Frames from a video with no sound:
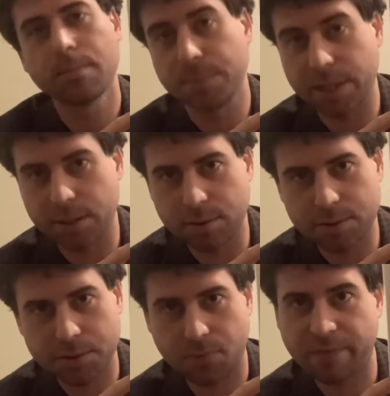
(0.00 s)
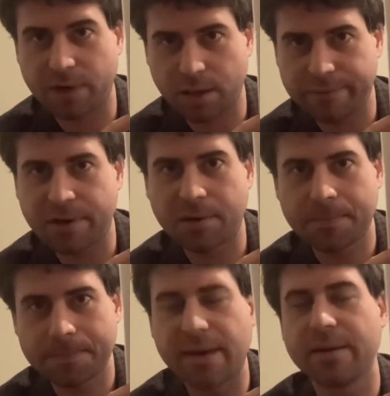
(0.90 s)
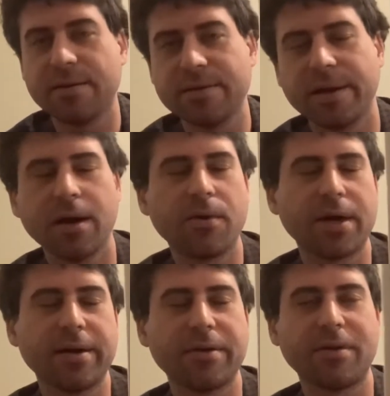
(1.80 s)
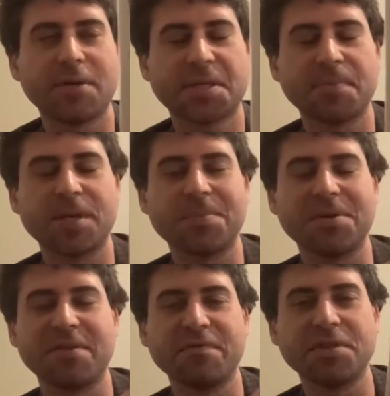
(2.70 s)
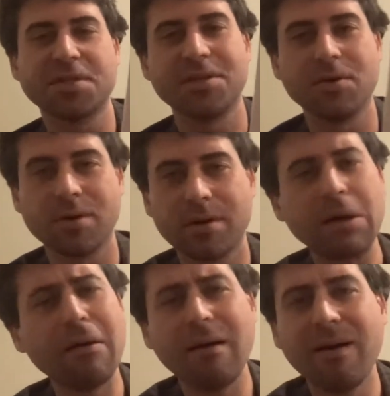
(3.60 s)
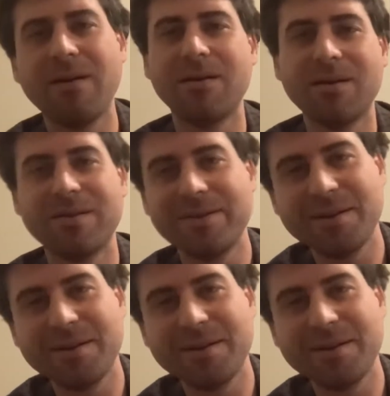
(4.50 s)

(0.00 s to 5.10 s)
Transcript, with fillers: Beatles, Revolver, I, you know, I know there are some people in the VC who are like, oh,